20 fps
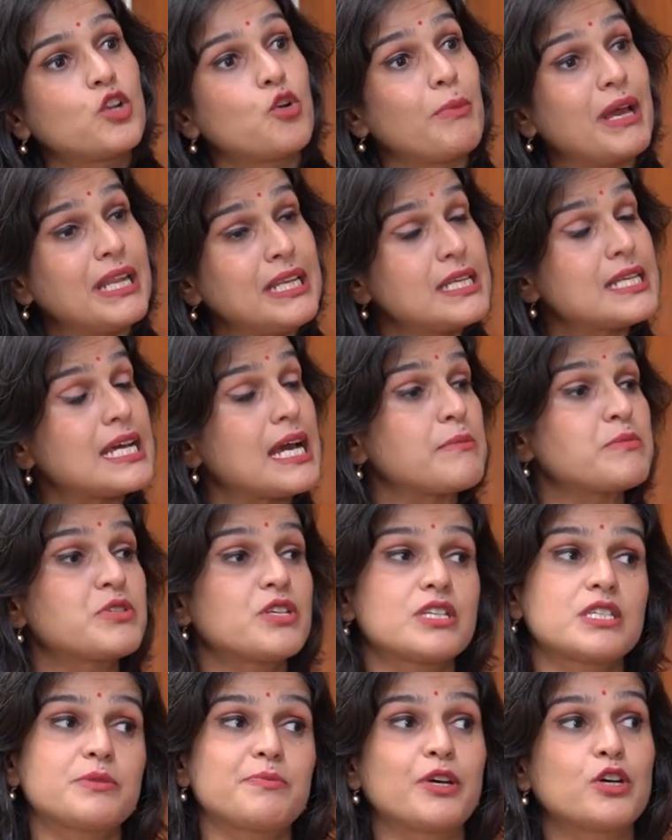many times
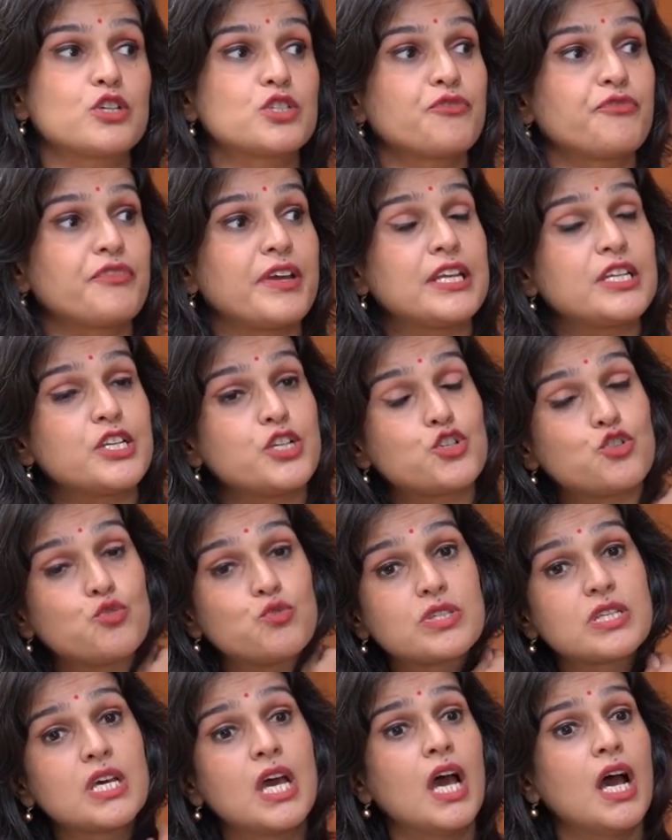it is because of weight
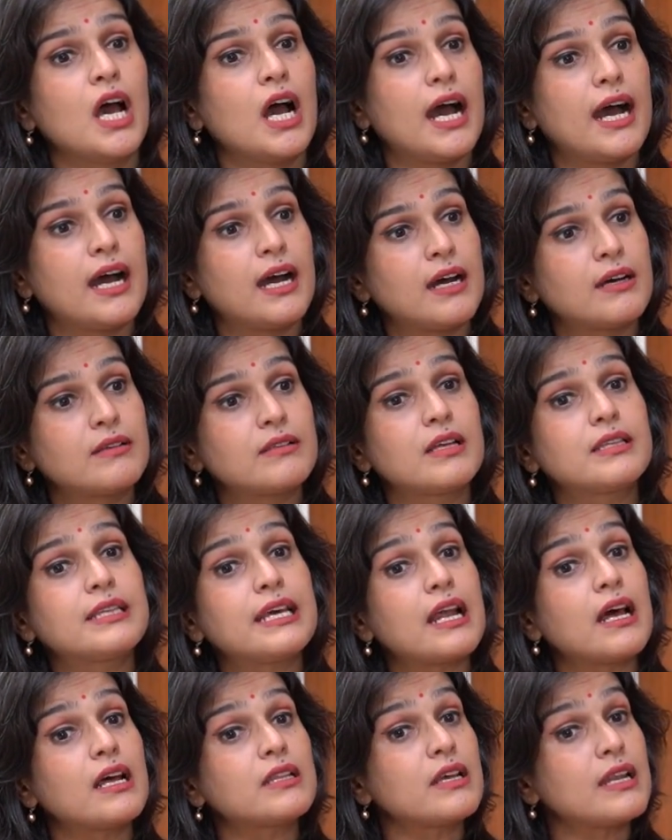issues.
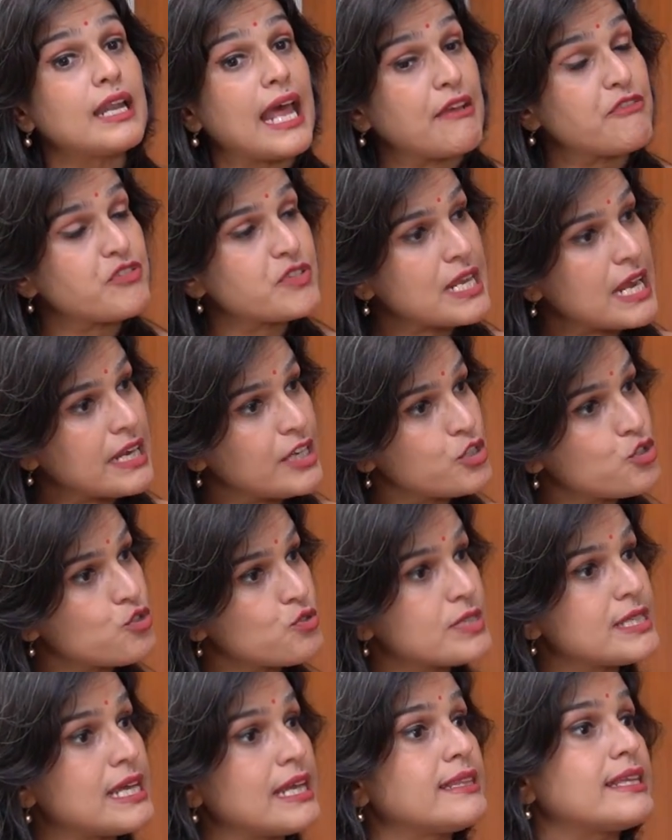There are other lifestyle
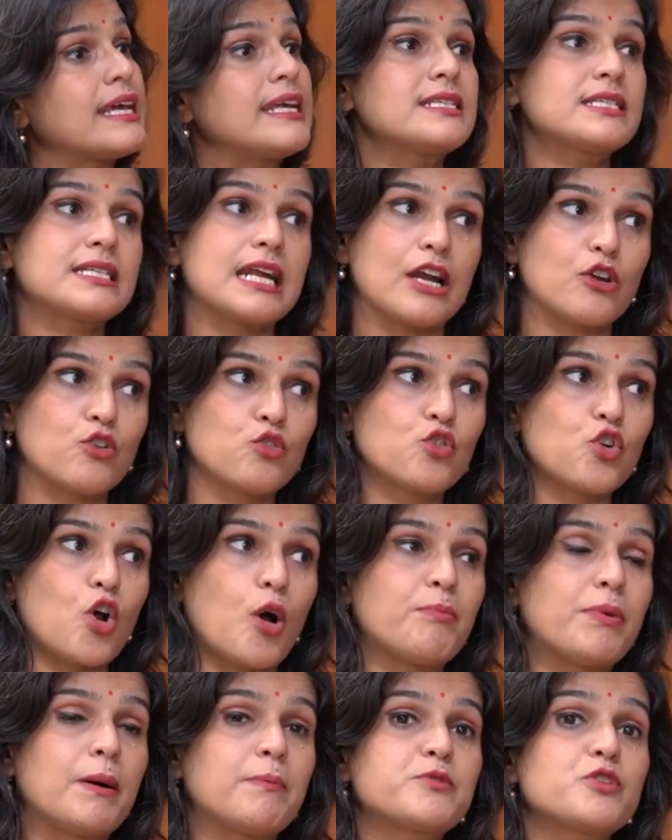issues that then start to
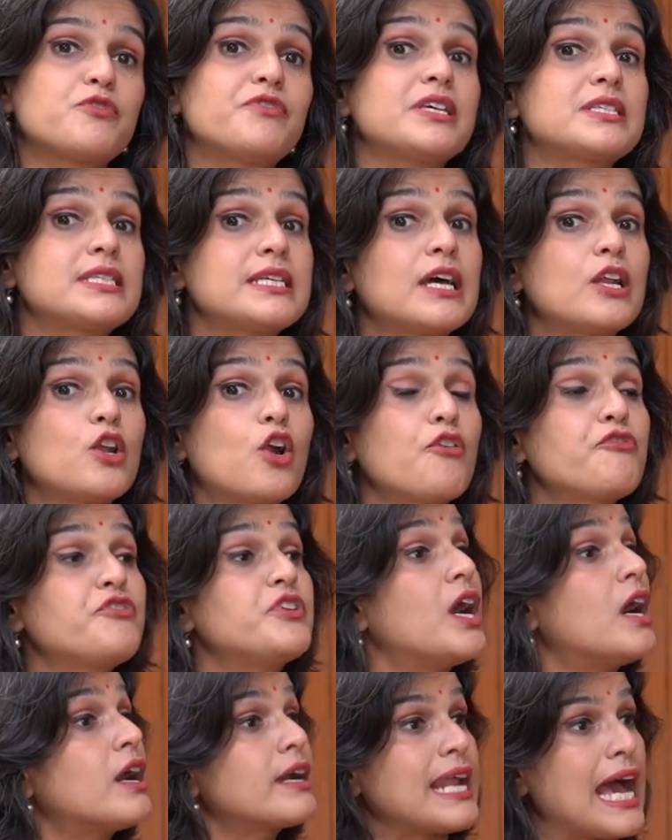crop up. So we are seeing a lot of
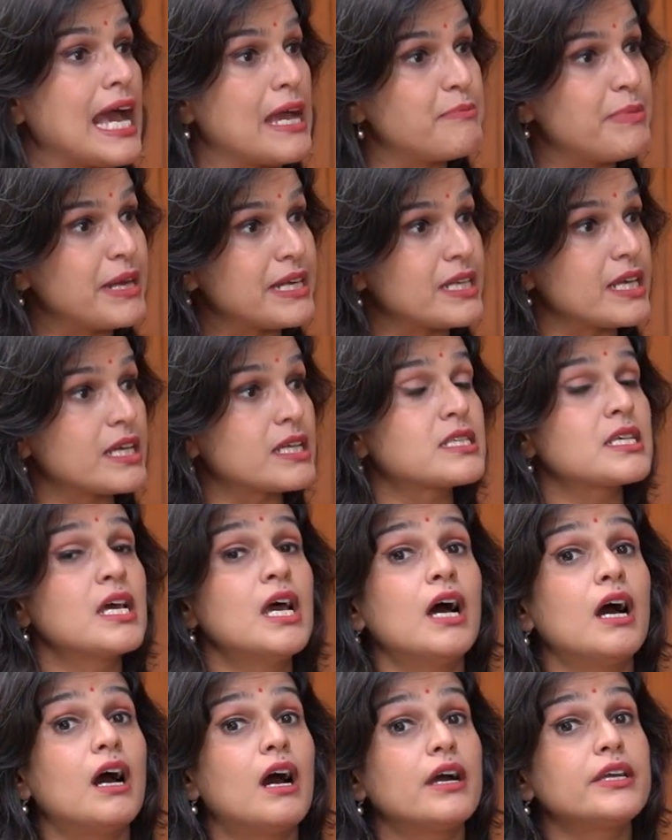young diabetics,
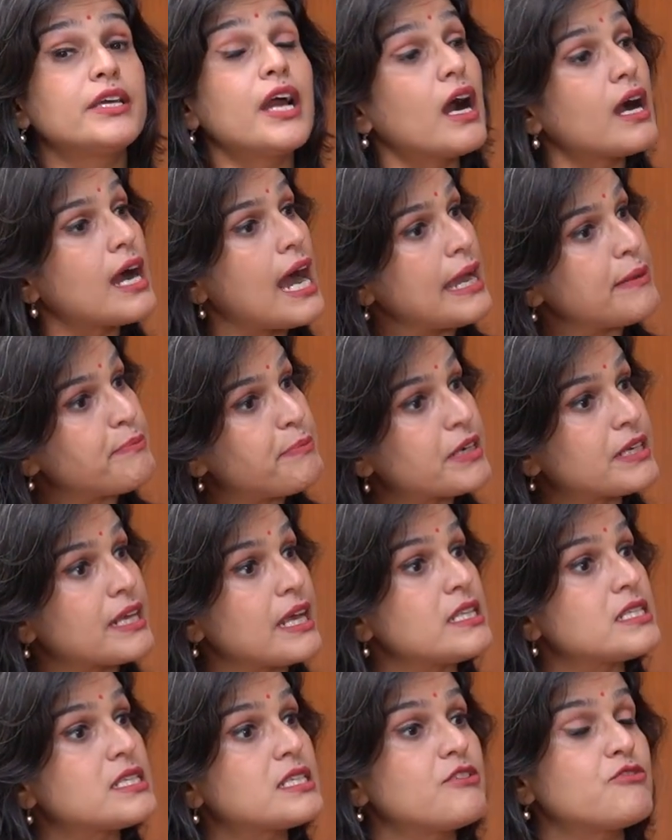young
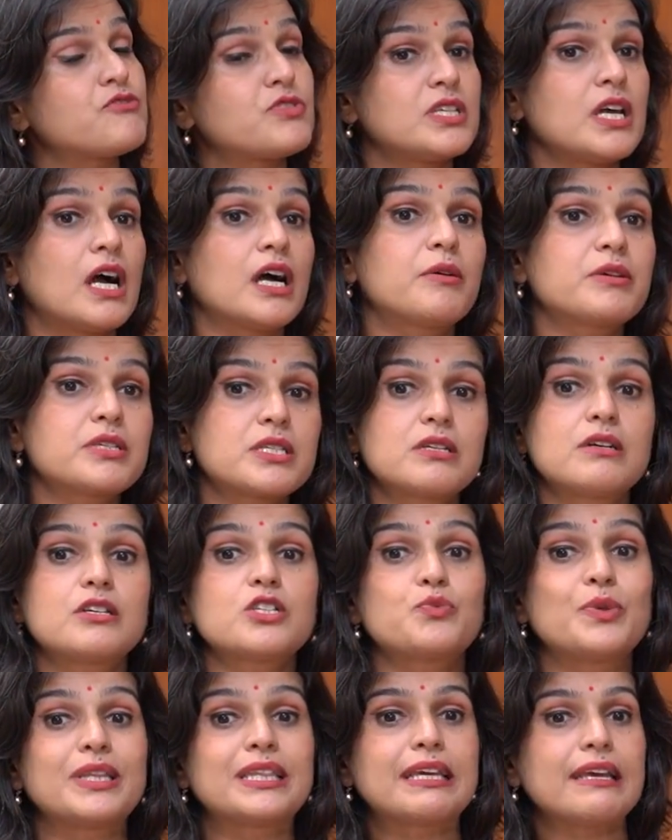hypertensives,
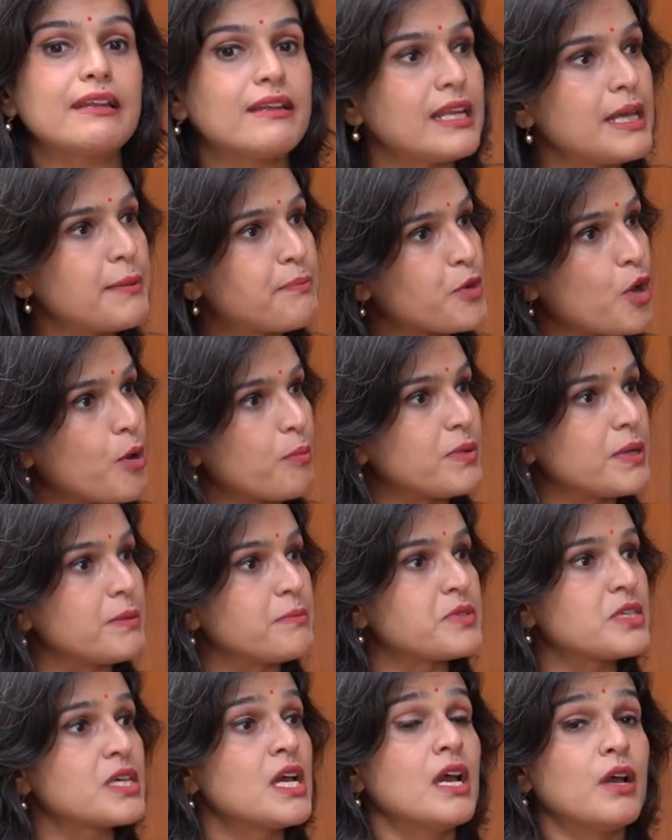youngsters with kidney
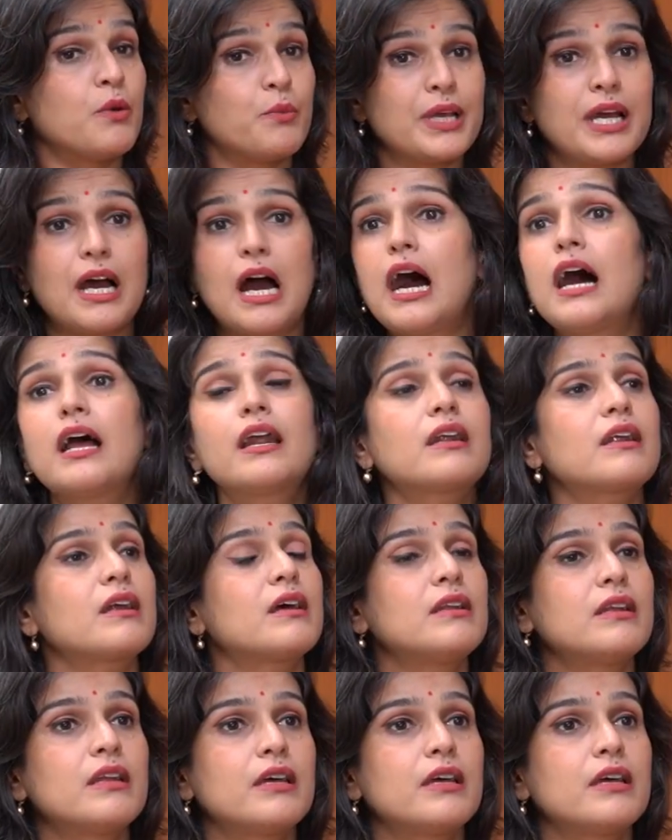problems. We are,